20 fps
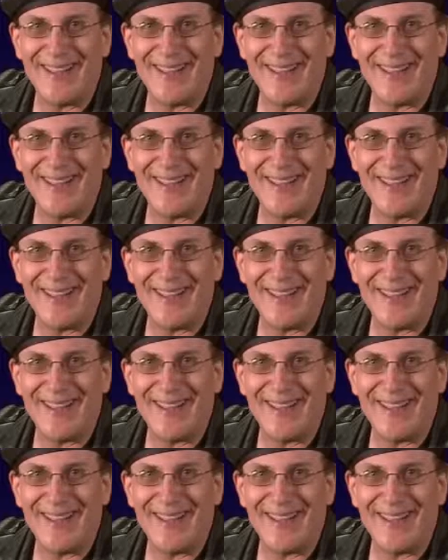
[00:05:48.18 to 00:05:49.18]

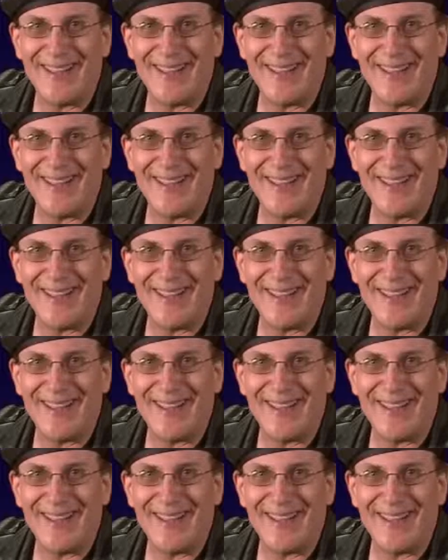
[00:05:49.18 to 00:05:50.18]

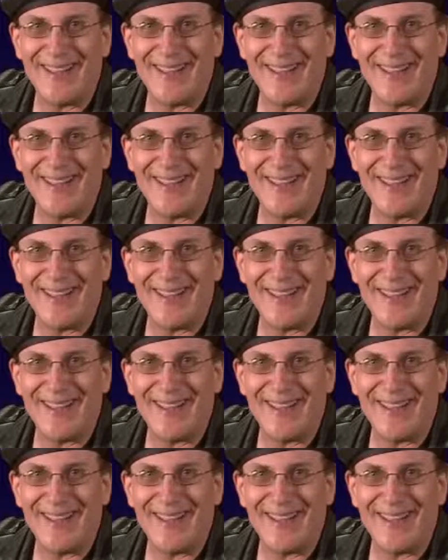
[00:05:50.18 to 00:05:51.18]

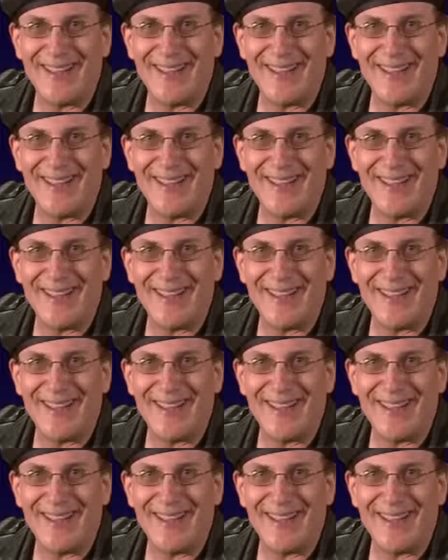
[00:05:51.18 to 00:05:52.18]

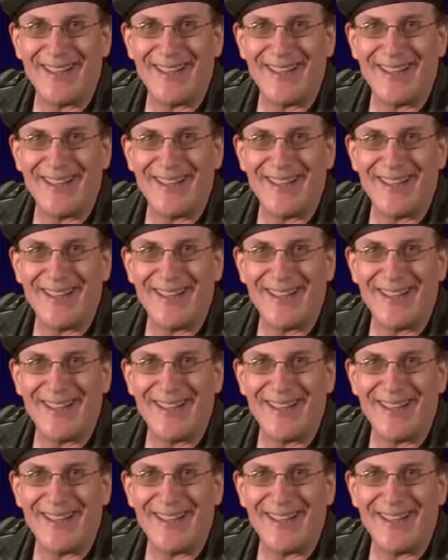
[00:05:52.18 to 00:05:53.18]

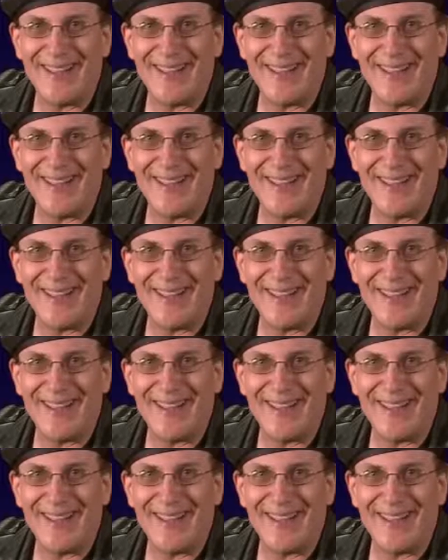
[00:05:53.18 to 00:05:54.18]

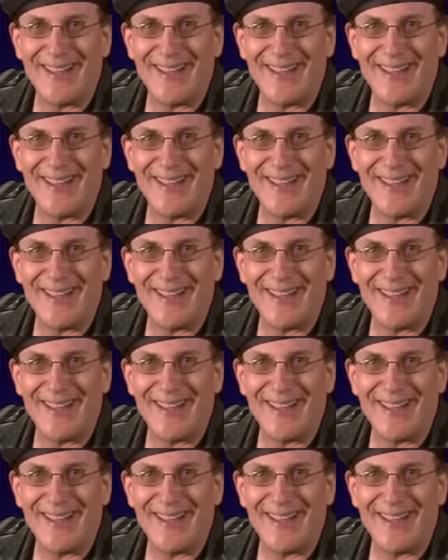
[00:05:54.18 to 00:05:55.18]

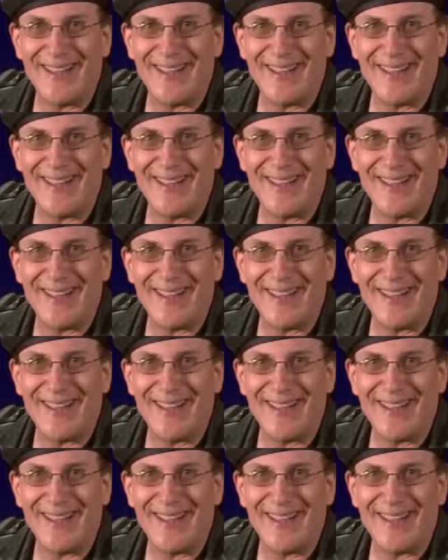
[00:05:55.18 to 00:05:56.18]
The face doesn't move, so there is nothing to read.